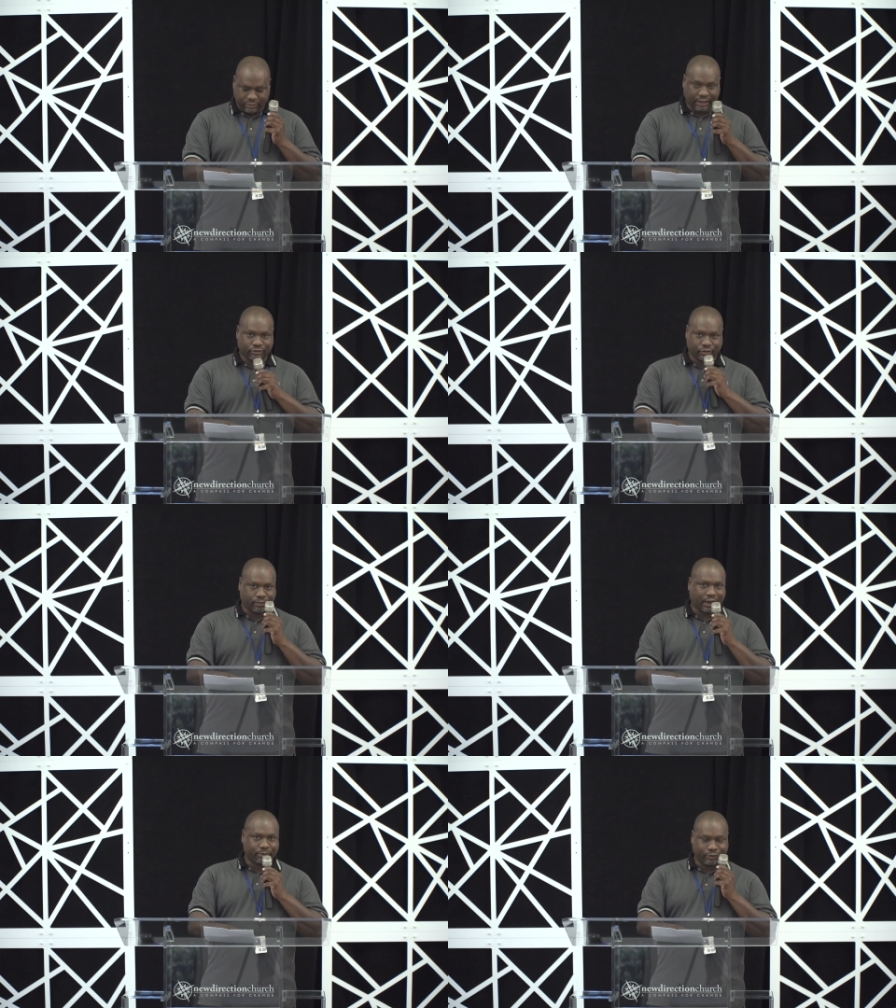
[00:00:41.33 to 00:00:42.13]
That's the
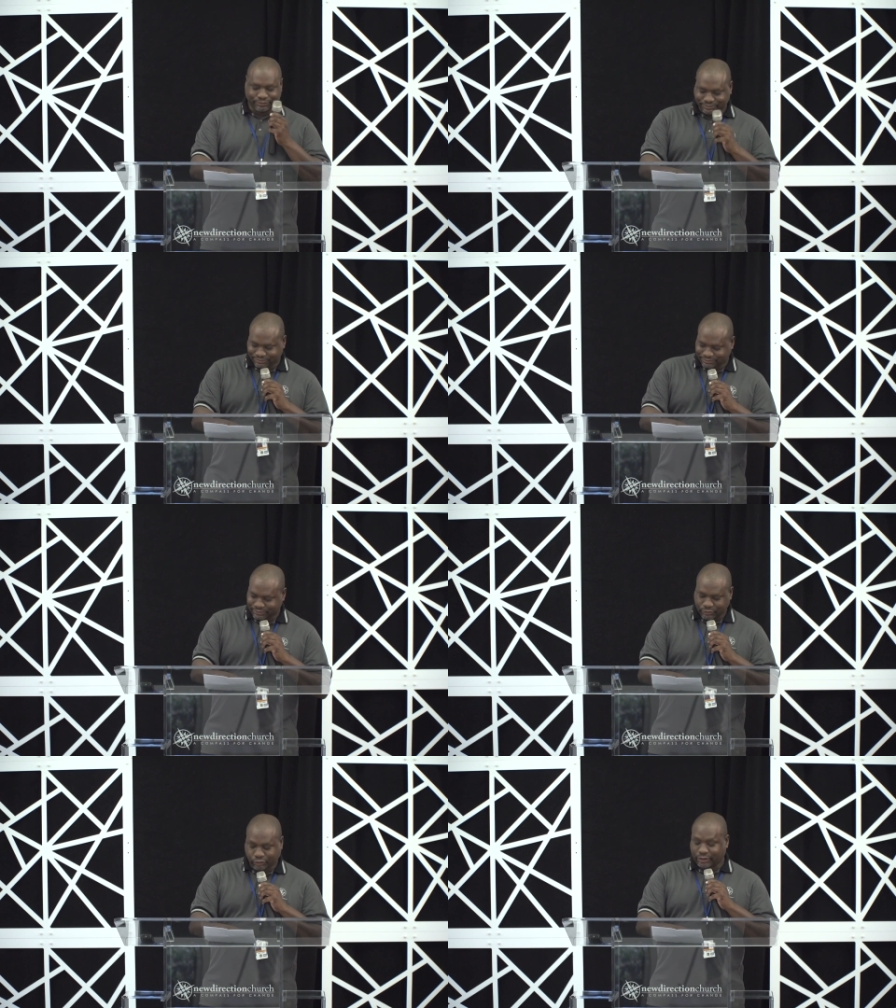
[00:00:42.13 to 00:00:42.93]
Bible.
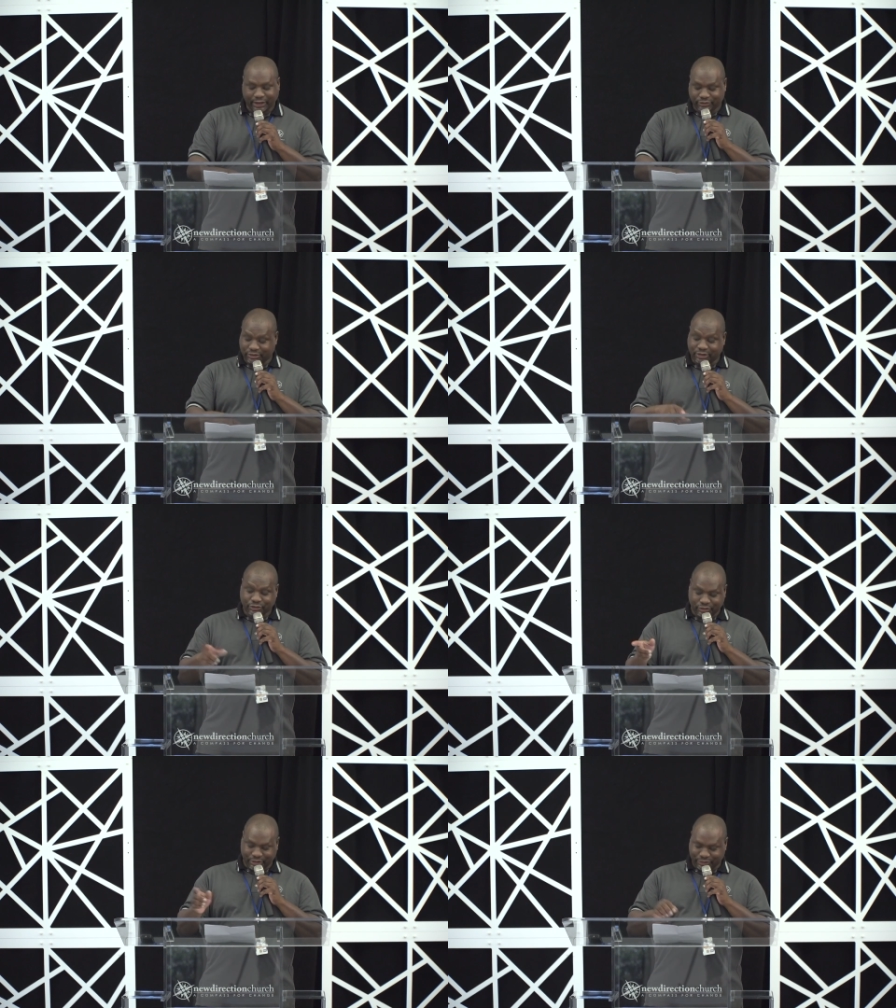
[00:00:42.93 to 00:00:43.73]
Sorry, that's the
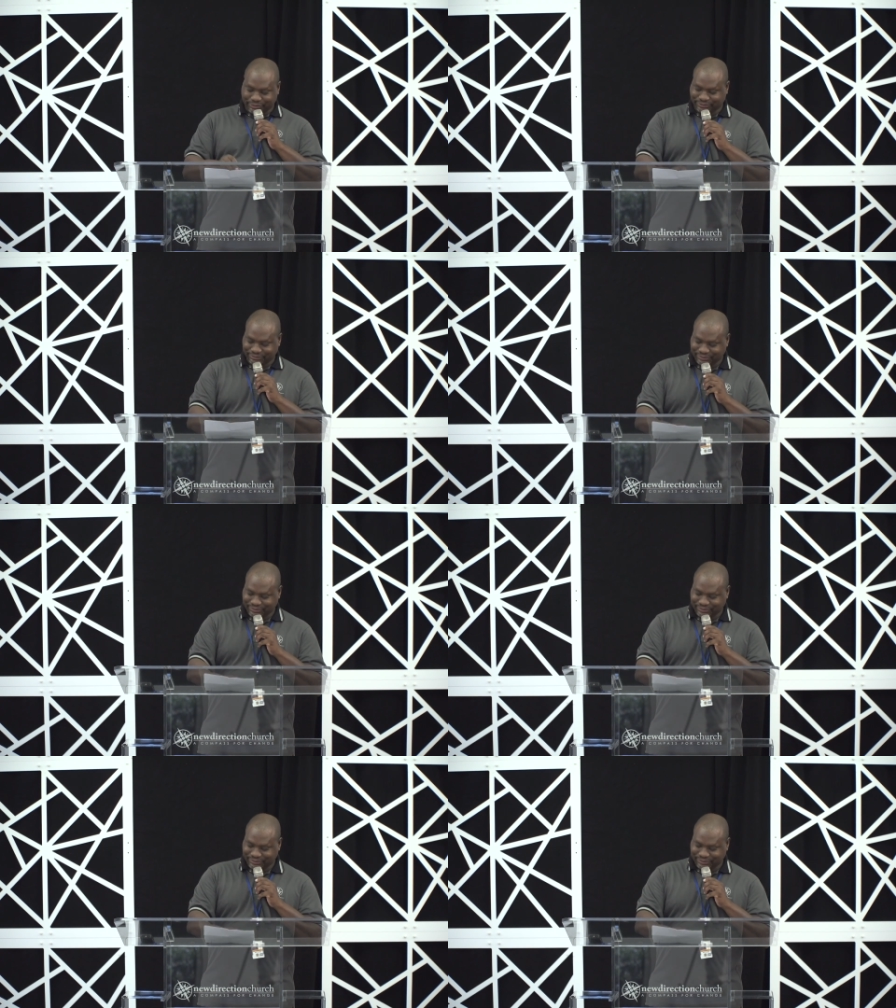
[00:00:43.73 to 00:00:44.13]
dictionary.